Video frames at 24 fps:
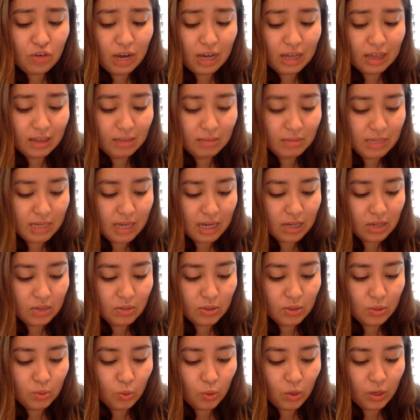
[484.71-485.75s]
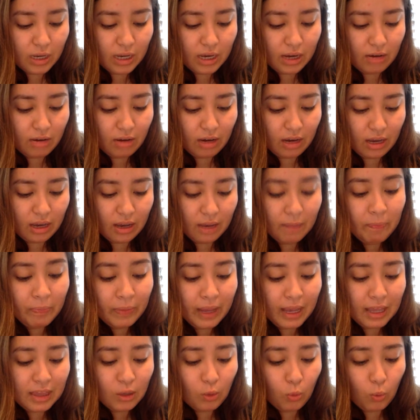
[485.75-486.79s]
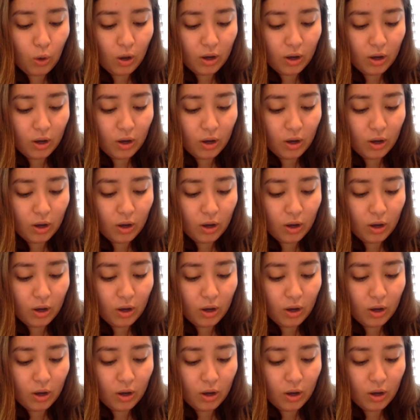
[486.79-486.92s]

and he dragged them down to his work area